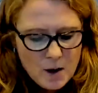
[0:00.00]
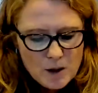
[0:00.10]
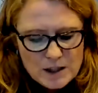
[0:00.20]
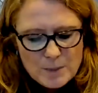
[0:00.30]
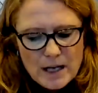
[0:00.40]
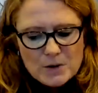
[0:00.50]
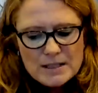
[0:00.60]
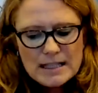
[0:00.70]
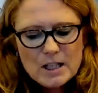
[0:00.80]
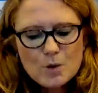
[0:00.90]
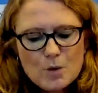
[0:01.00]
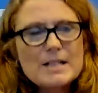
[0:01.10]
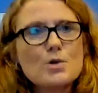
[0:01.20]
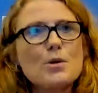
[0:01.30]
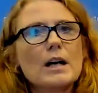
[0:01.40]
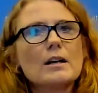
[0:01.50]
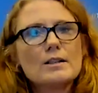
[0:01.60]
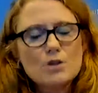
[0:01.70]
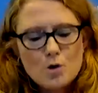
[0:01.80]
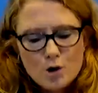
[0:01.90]
What about EU as a
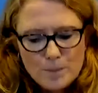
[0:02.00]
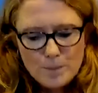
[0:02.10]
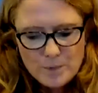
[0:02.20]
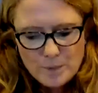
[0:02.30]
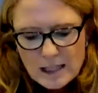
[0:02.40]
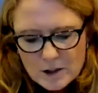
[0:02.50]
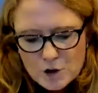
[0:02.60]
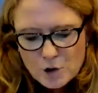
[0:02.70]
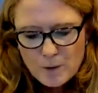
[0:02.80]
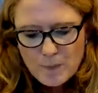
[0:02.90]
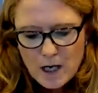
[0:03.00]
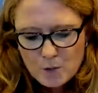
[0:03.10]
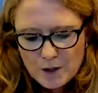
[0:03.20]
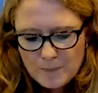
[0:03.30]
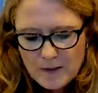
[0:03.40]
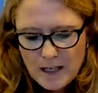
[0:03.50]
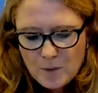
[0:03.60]
regulatory power?